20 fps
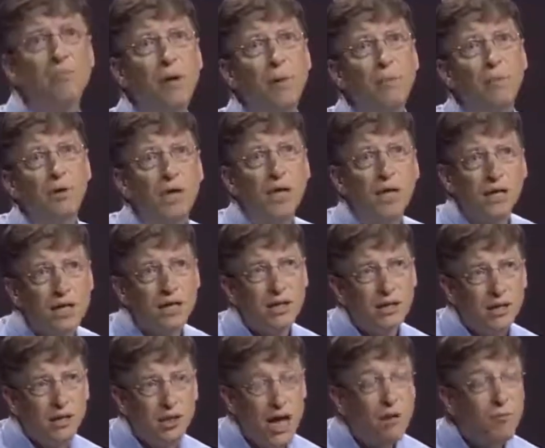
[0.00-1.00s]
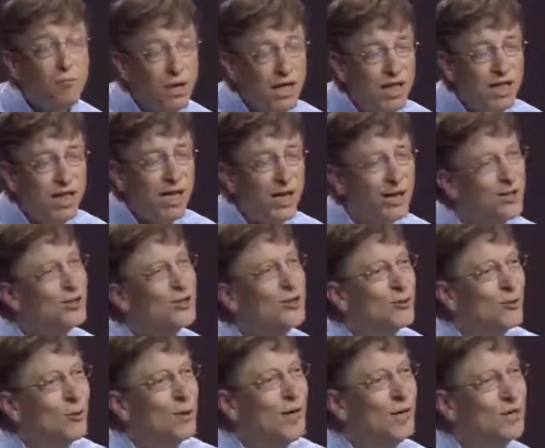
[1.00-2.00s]
people get to send me things
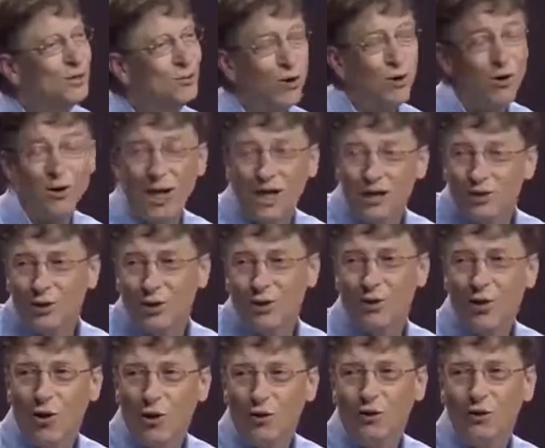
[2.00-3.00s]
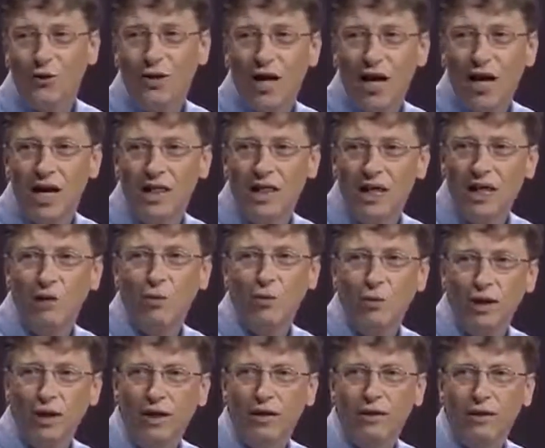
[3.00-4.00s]
to read as part of that so-called
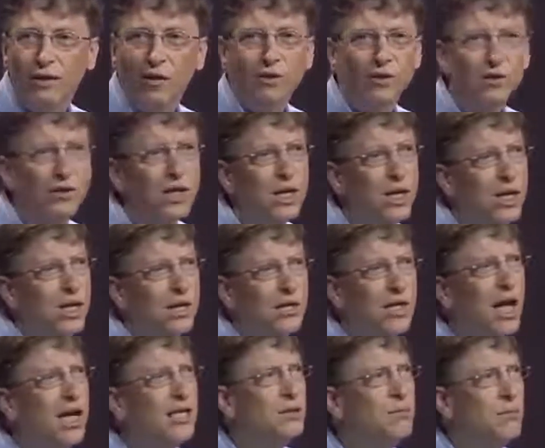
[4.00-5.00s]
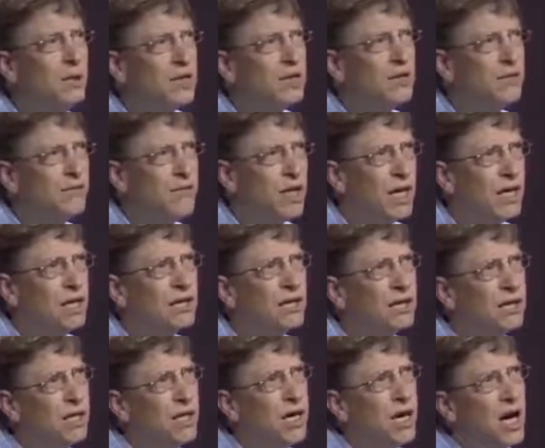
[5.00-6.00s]
Think Week. So it's a nice mix of
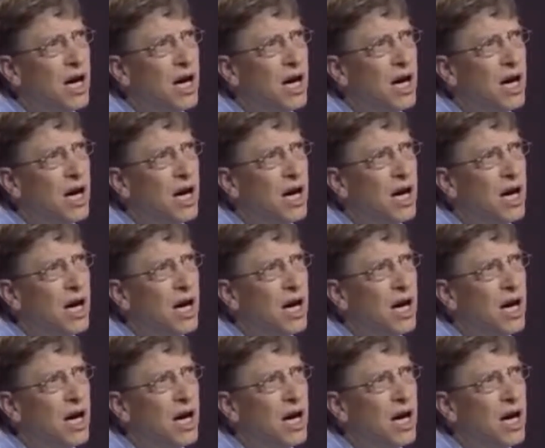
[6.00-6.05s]
things.